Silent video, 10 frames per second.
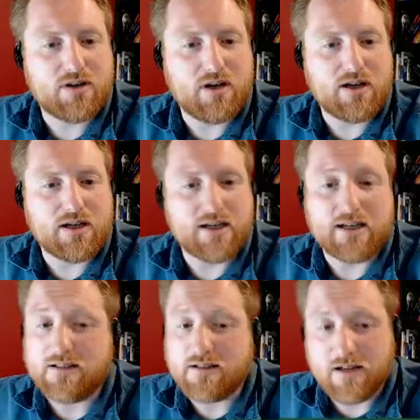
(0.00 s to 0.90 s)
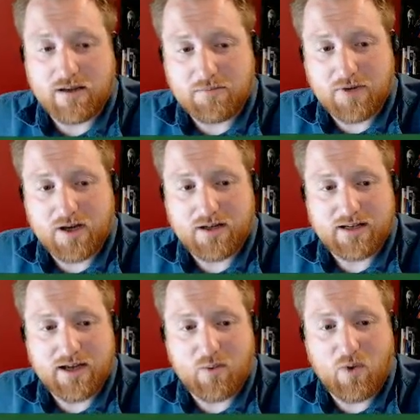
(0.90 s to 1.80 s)
Uh, I am not
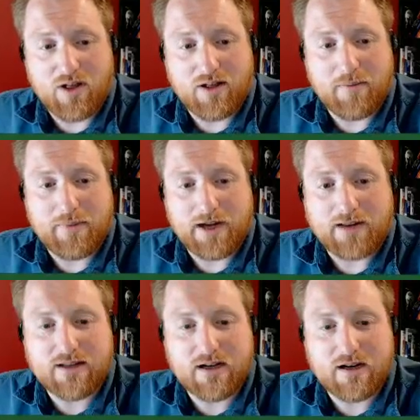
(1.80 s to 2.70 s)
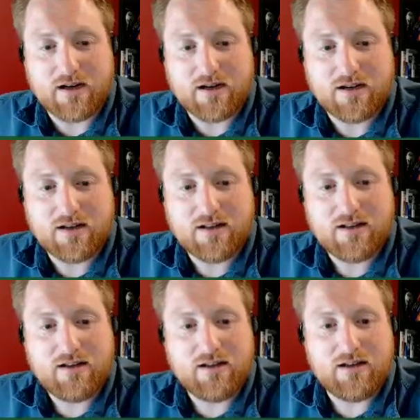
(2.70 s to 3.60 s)
yet welcome back there.
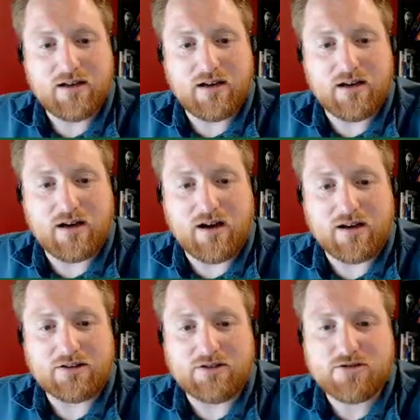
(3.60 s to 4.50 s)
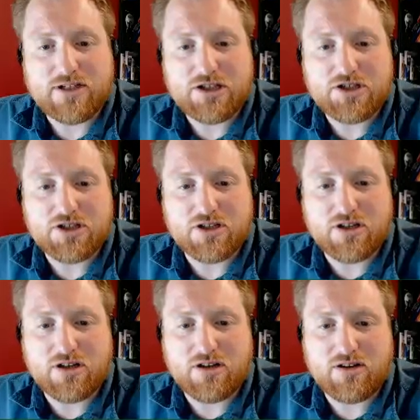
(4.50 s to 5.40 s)
Uh, odd
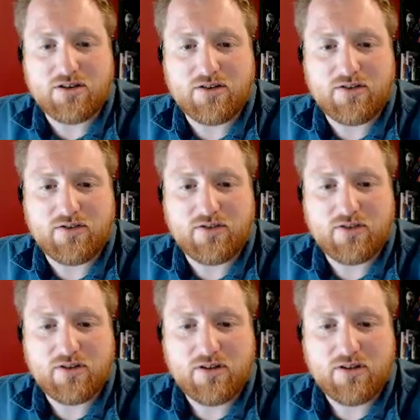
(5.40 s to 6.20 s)
creatures.